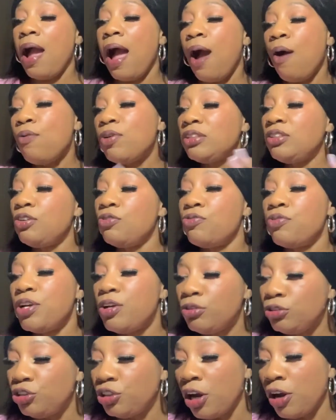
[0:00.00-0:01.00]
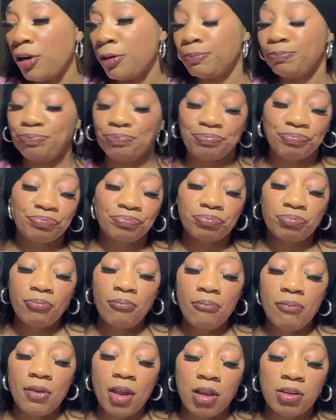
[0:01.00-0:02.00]
I want some real jerk,
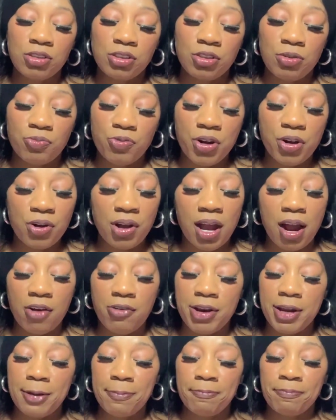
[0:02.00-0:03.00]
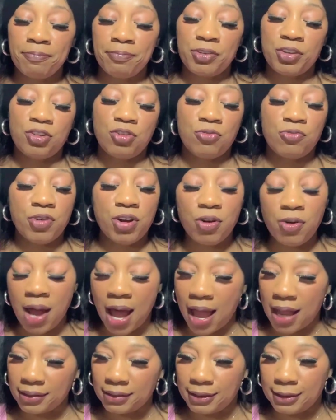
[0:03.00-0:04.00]
some real curry, some real
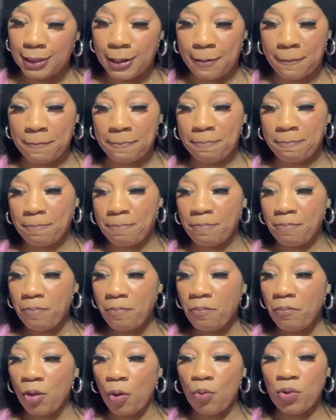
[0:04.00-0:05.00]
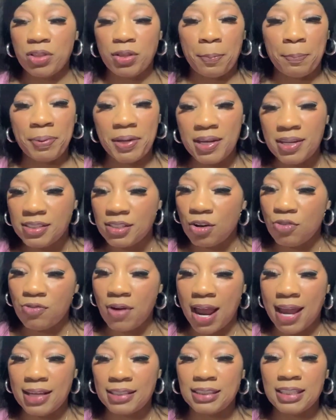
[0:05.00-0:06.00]
oxtail with the peas and
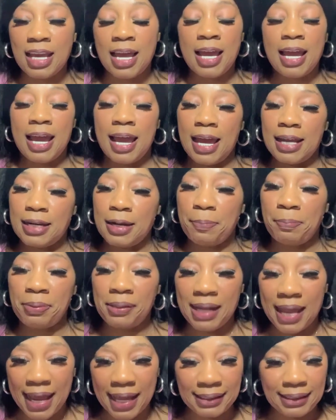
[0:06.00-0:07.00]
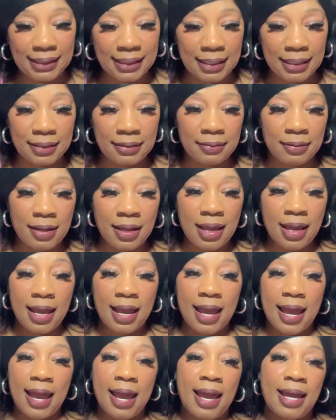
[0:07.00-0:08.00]
rice and the plantain
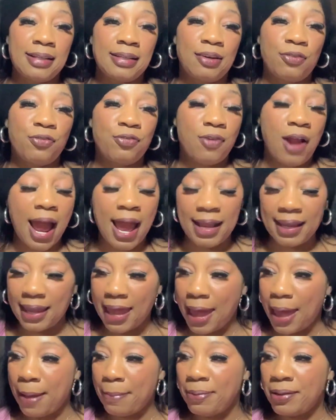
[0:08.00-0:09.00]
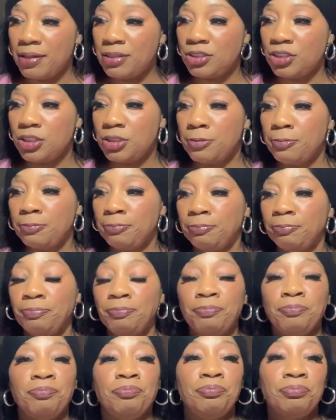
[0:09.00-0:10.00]
and the fried cabbage.
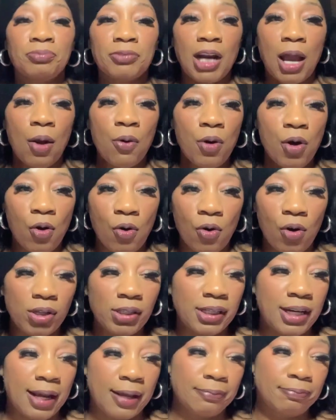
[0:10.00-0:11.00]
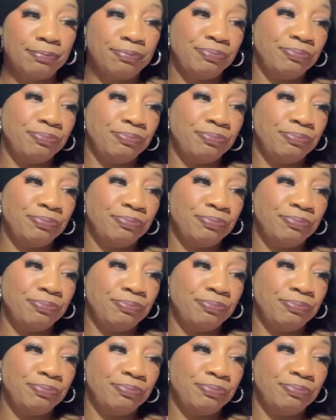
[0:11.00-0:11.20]
I want all of that.